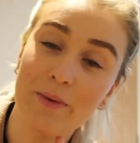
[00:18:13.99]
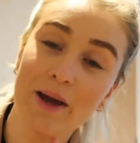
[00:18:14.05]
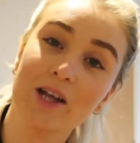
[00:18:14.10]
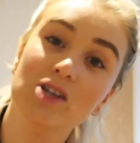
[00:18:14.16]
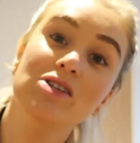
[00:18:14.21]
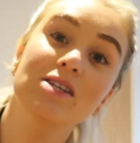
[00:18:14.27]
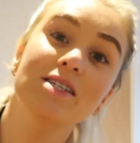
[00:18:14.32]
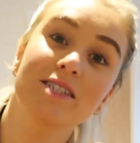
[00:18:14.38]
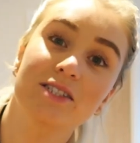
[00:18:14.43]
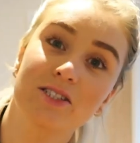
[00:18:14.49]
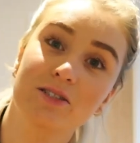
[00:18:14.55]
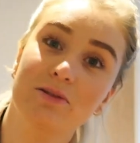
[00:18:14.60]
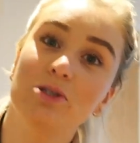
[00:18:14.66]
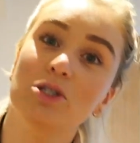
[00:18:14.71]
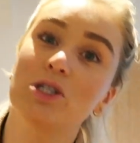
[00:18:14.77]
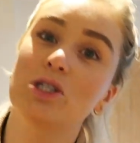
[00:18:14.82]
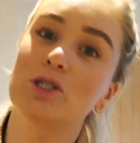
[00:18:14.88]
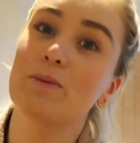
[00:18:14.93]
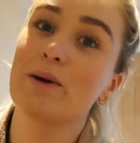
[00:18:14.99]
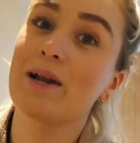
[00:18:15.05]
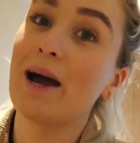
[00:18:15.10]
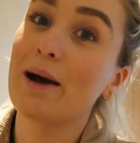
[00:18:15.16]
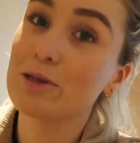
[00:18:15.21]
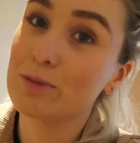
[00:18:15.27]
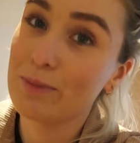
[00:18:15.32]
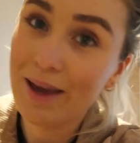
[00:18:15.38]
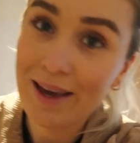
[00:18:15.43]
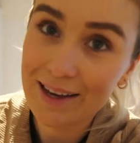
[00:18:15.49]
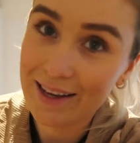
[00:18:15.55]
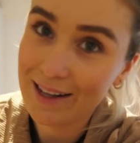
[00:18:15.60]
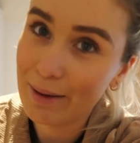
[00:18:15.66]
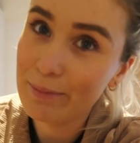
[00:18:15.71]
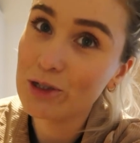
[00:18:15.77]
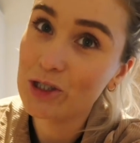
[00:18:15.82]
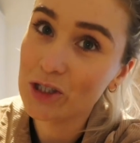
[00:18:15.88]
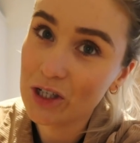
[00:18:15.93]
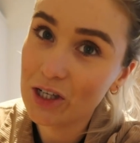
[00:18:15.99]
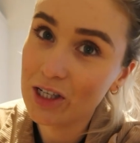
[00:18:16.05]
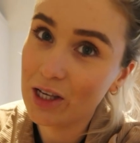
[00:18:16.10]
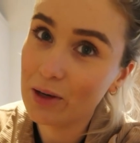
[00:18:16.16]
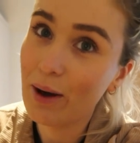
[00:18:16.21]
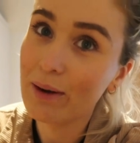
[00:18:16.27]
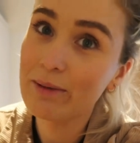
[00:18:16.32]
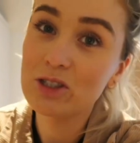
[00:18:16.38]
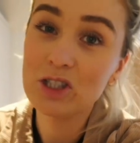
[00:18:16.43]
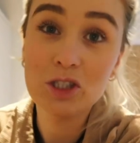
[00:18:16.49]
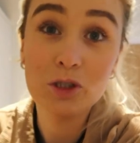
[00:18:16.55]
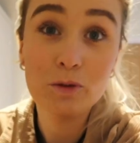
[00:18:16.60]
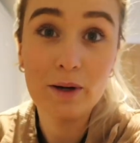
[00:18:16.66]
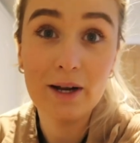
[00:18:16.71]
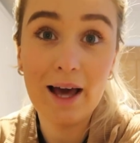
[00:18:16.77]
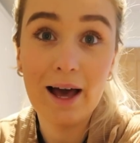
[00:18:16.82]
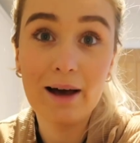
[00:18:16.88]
we actually did do the gingerbread house making, let me show you our gingerbread